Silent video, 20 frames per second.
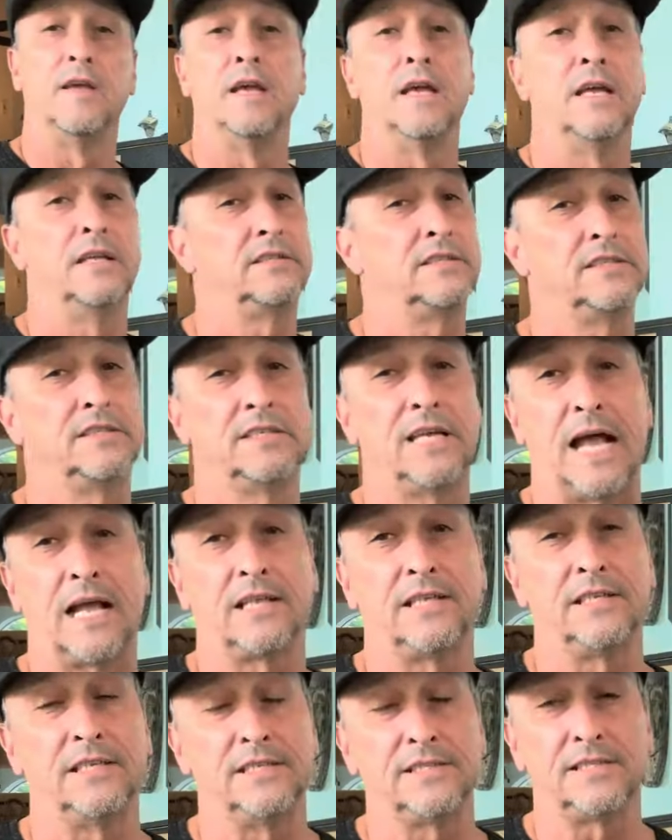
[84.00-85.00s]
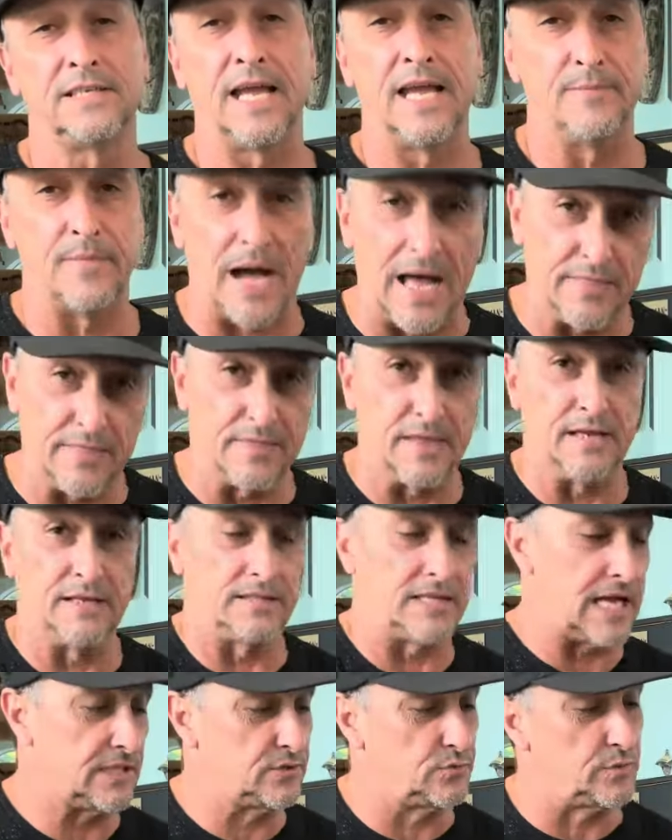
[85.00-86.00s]
It's exactly the same. I think
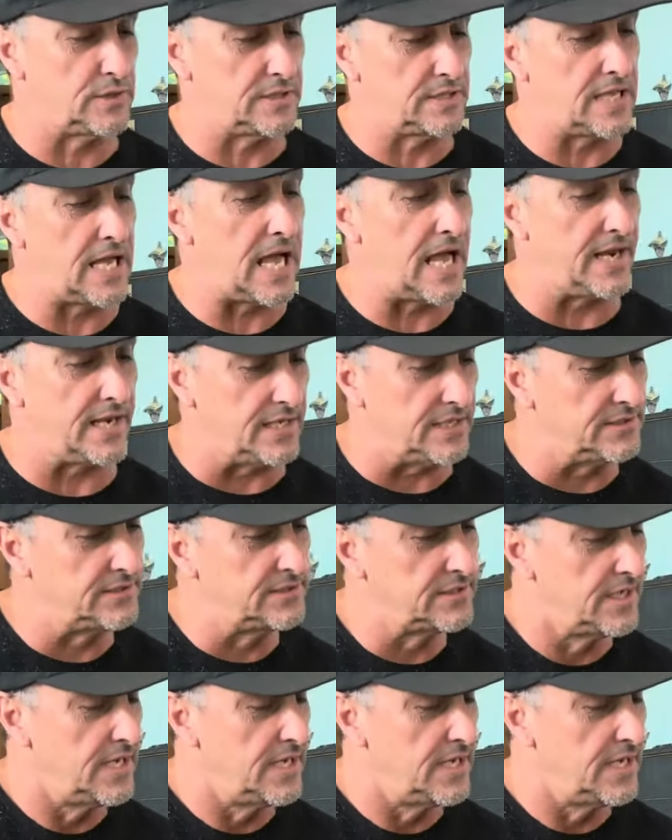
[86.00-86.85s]
that's what that is.